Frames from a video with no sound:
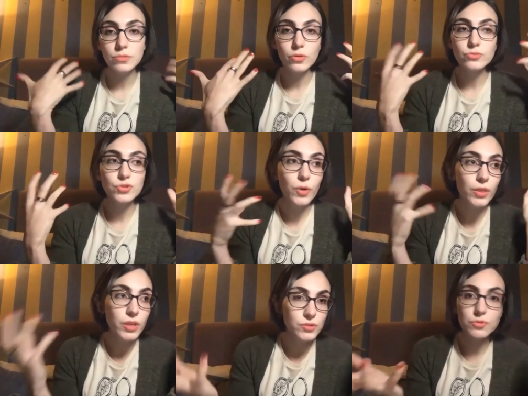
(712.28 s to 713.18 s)
doing
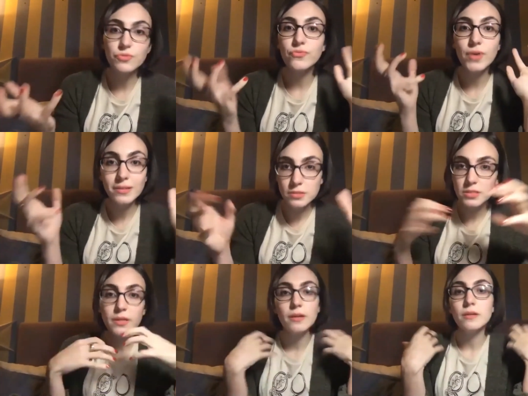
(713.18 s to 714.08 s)
things with
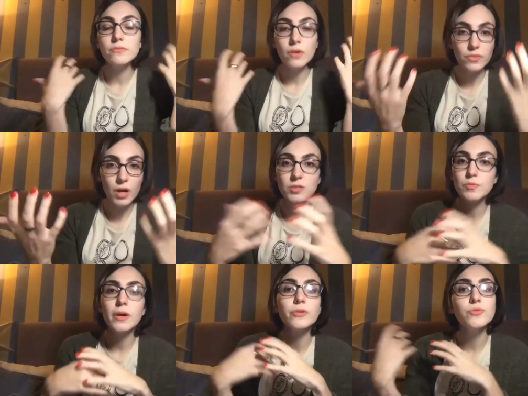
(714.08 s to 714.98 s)
friends that involve
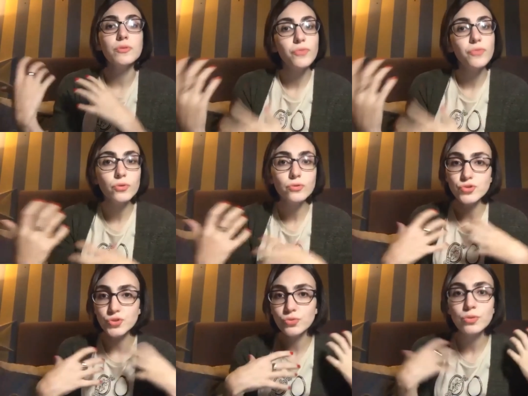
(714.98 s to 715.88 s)
cosplay, or doing a photo
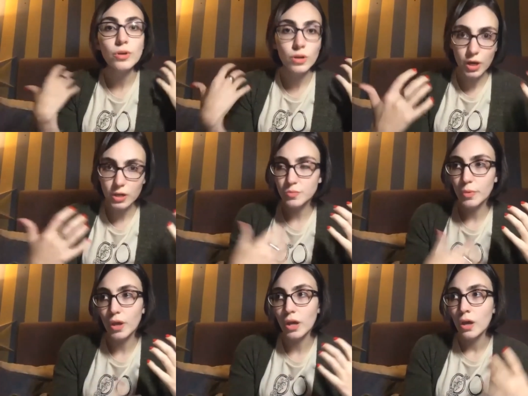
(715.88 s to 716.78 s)
shoot
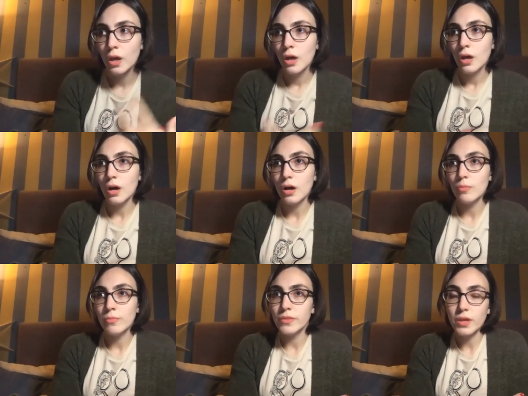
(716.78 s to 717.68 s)
cosplay.
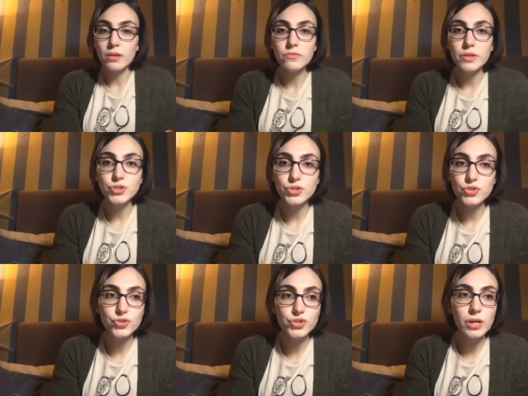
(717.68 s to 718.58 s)
And the conventions are
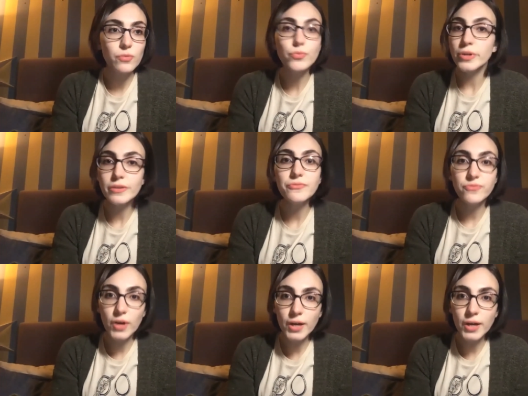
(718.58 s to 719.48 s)
just like a really
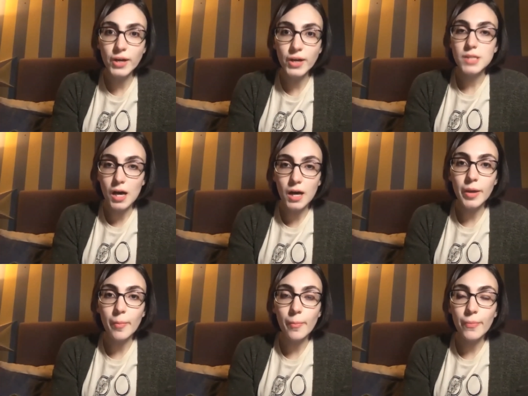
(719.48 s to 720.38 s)
fun
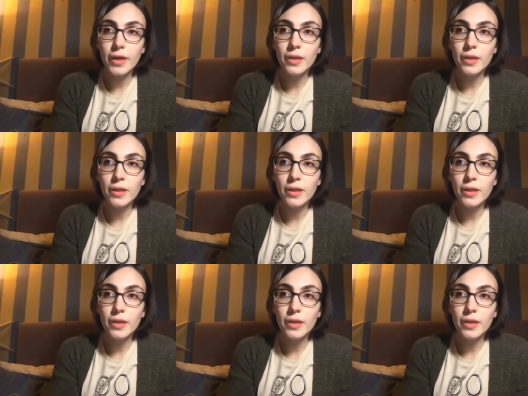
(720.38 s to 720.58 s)
time. But